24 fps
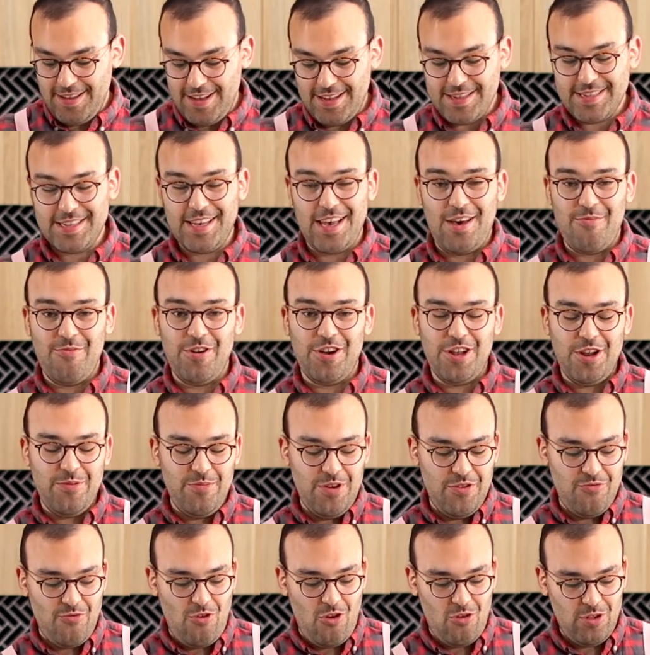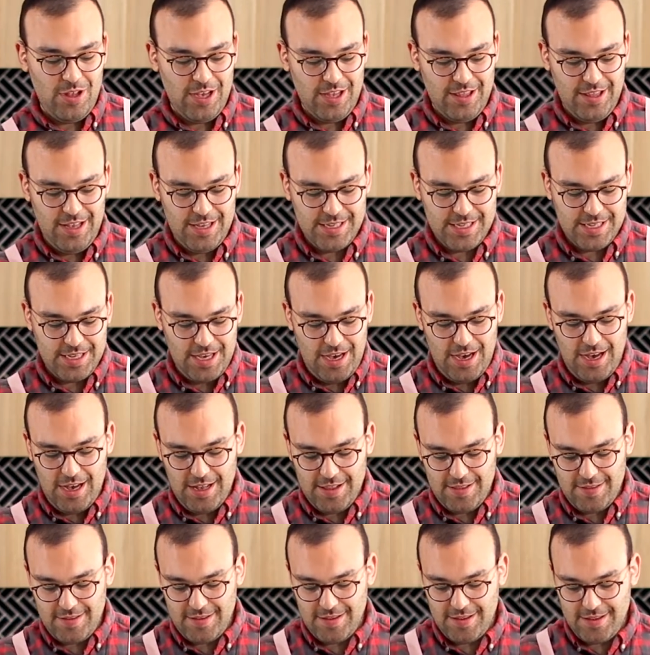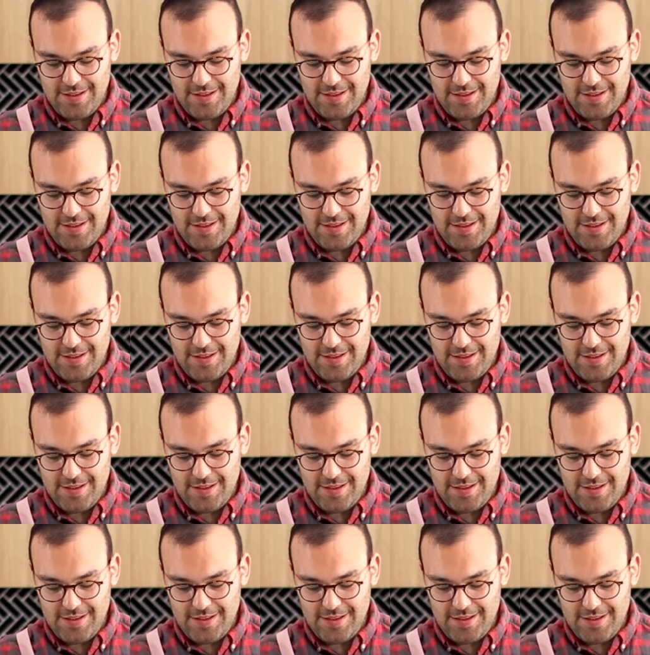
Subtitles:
disc and we're going to be rolling this out.